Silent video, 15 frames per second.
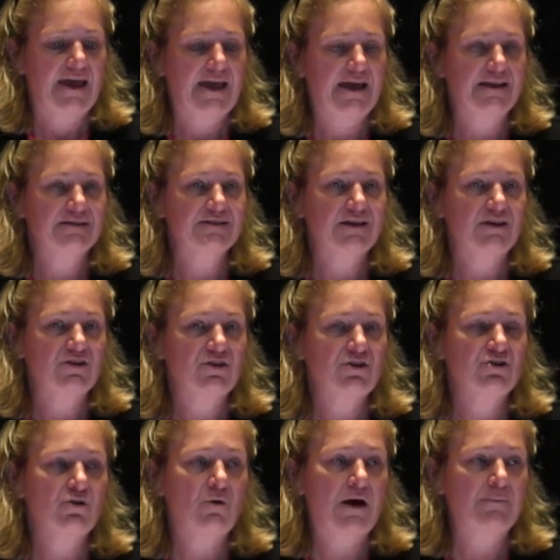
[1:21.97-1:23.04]
and
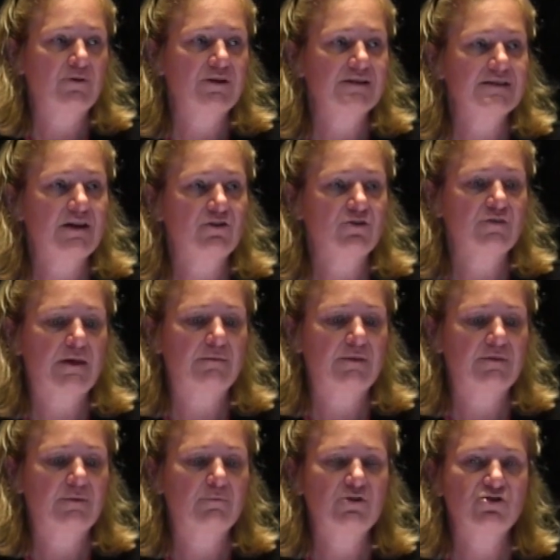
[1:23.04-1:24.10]
I'm going to tell you
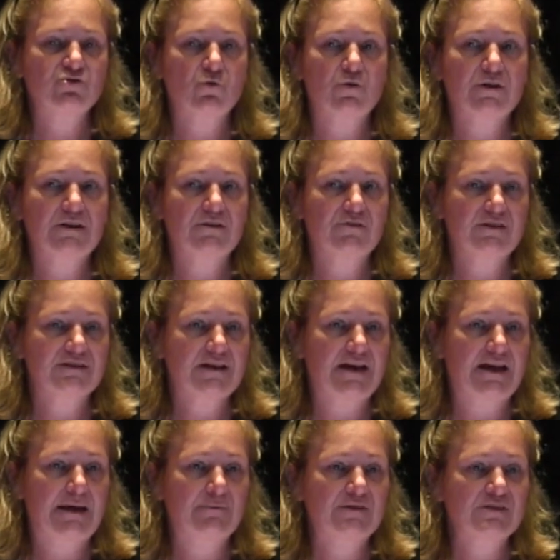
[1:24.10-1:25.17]
that the majority of the
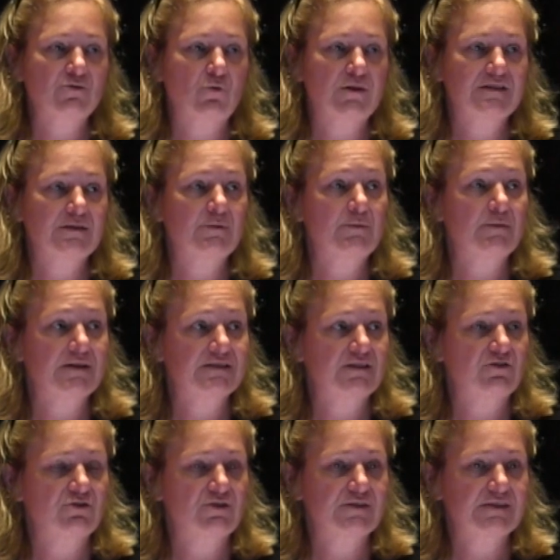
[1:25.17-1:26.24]
time it's going to be
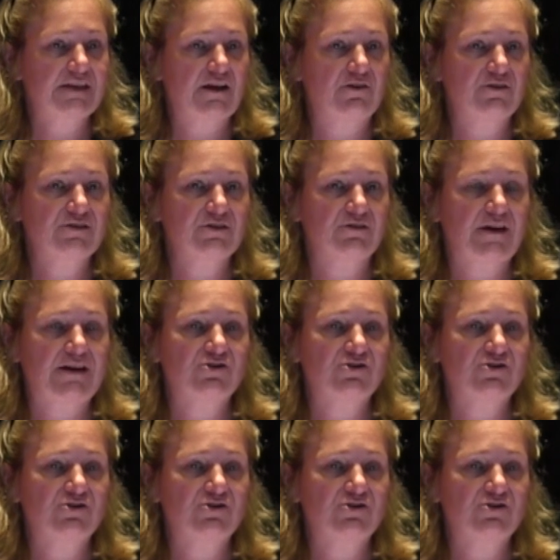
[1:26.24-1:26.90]
musculoskeletal.